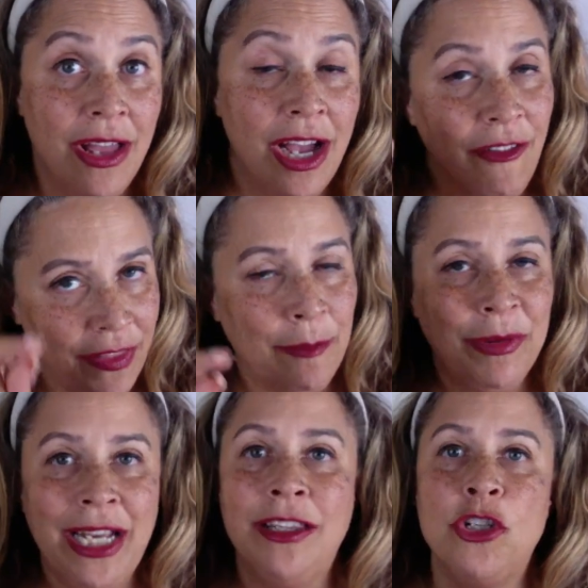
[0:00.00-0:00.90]
of them
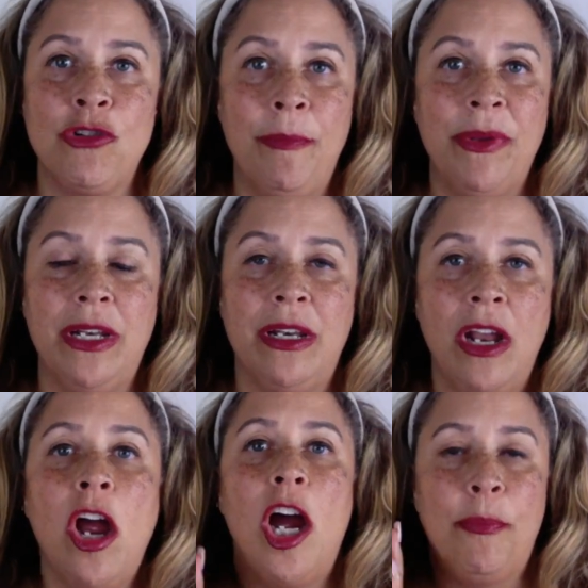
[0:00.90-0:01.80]
playing the trumpet
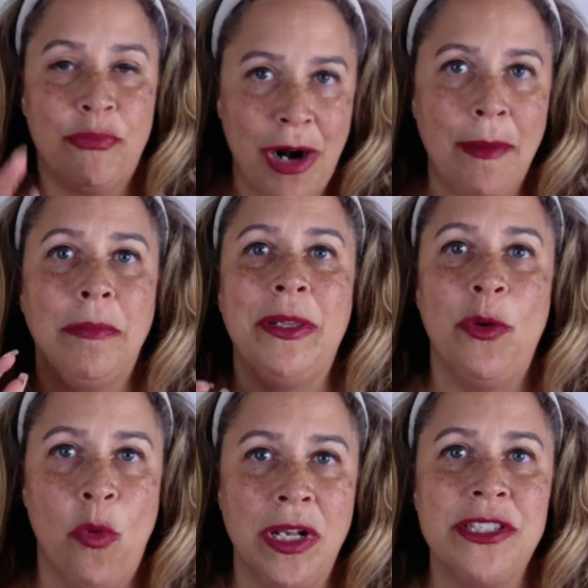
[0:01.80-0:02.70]
are probably the
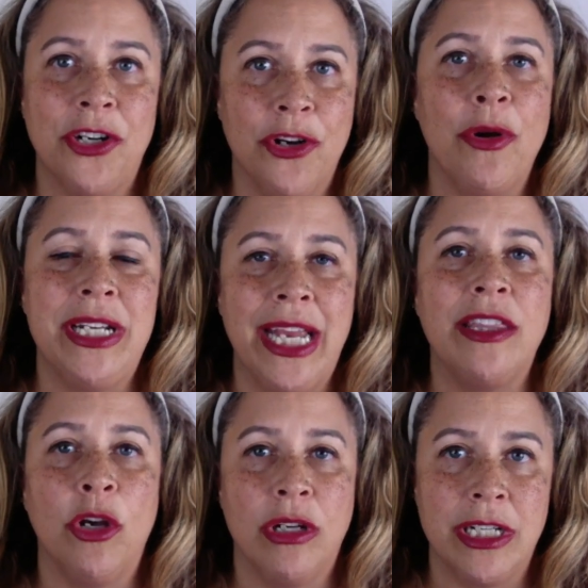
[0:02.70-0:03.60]
ones that are going to get
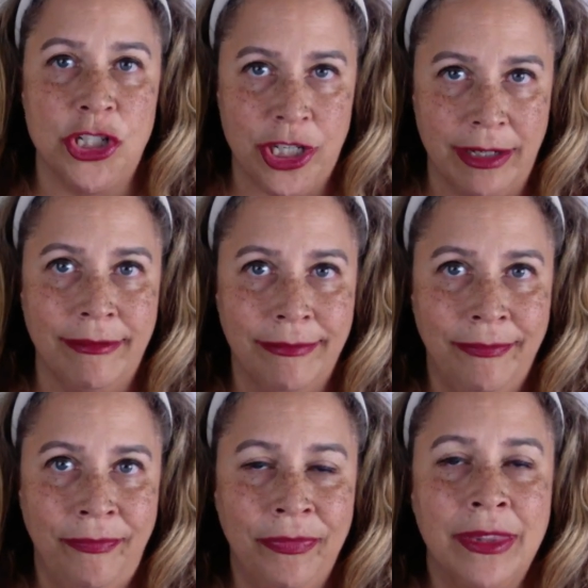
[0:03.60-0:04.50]
the audition.
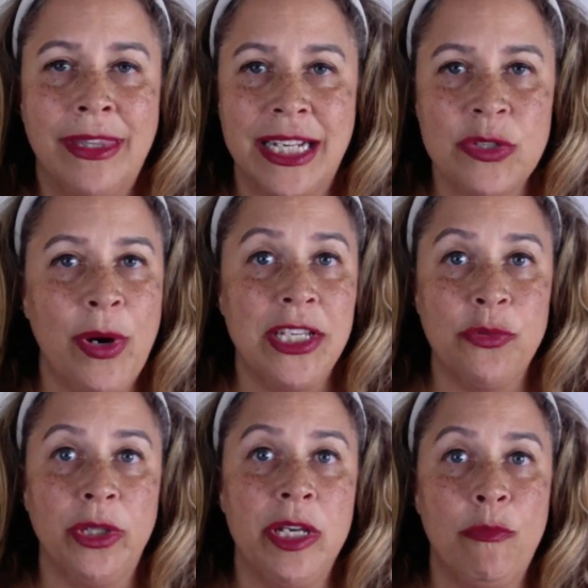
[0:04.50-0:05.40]
That's why it's
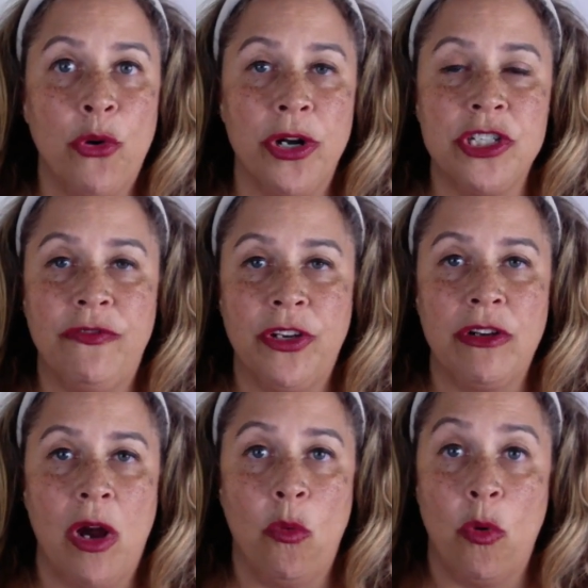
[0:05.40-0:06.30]
really important to figure
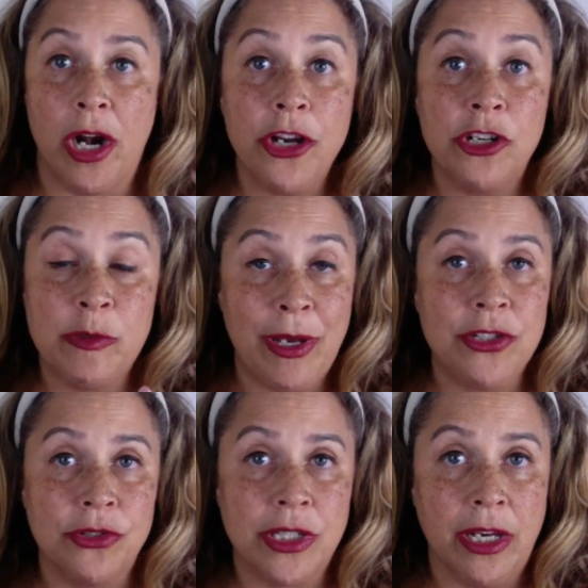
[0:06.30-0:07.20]
out what are your
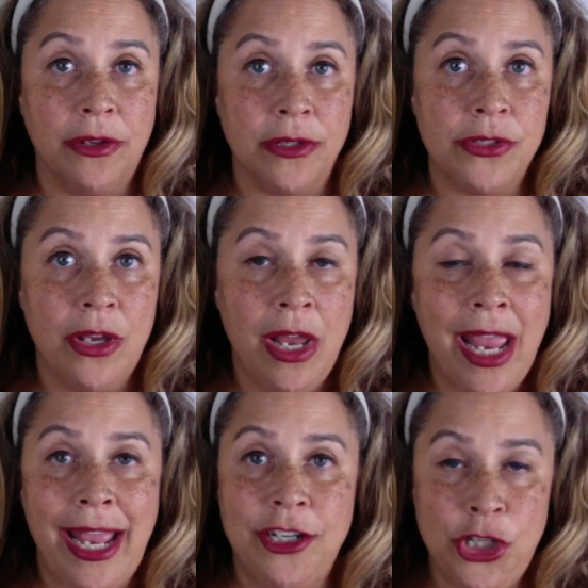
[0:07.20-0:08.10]
special skills
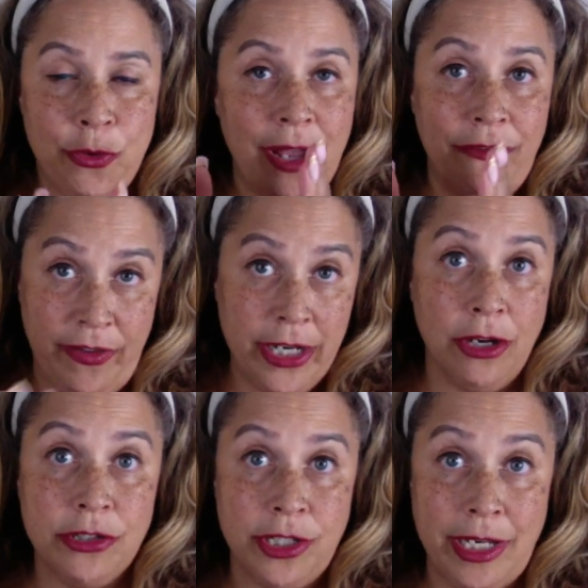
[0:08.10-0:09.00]
and do you have
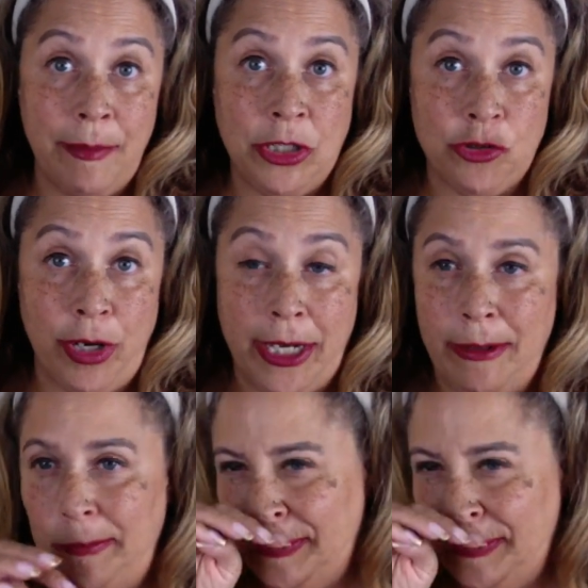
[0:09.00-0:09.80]
videos to demonstrate it.